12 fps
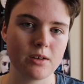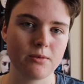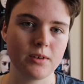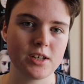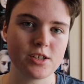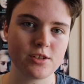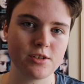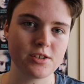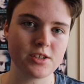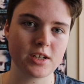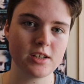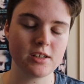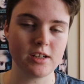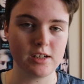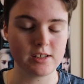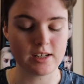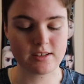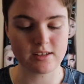you're finished using it,
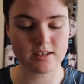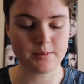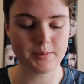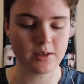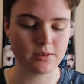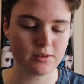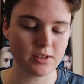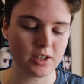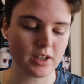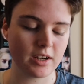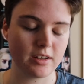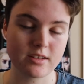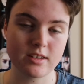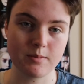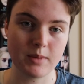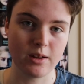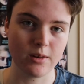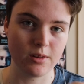it doesn't smell. You can't
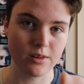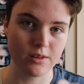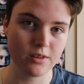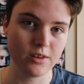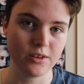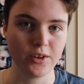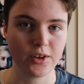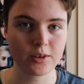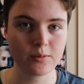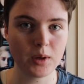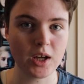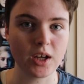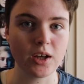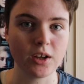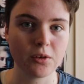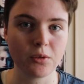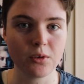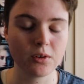smell there's like
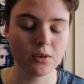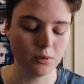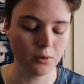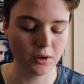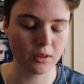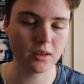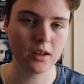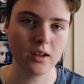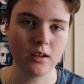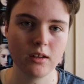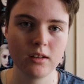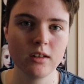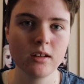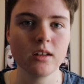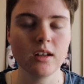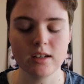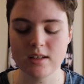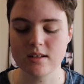pee in it or anything.
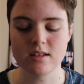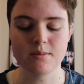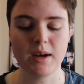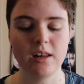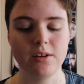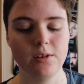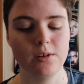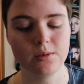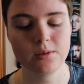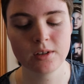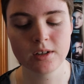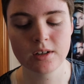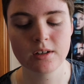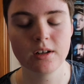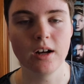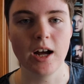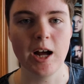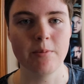It doesn't smell at all.
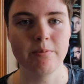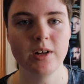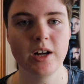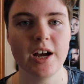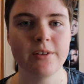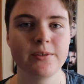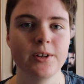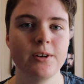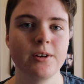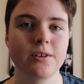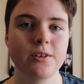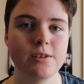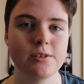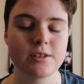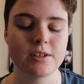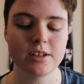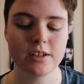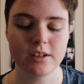I have not
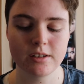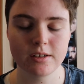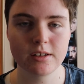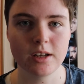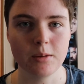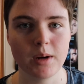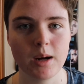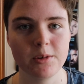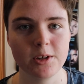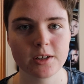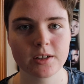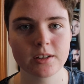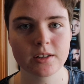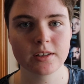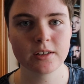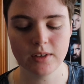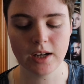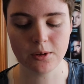used it in public
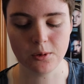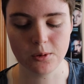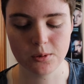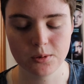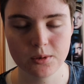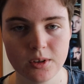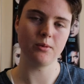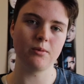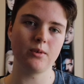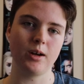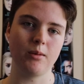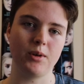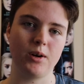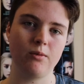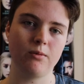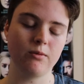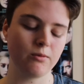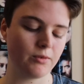at all. I'm not
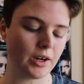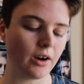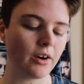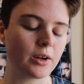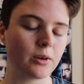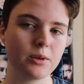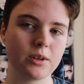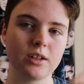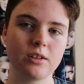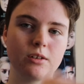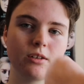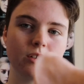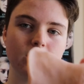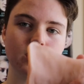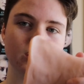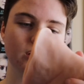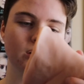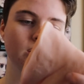very good at using
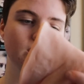it.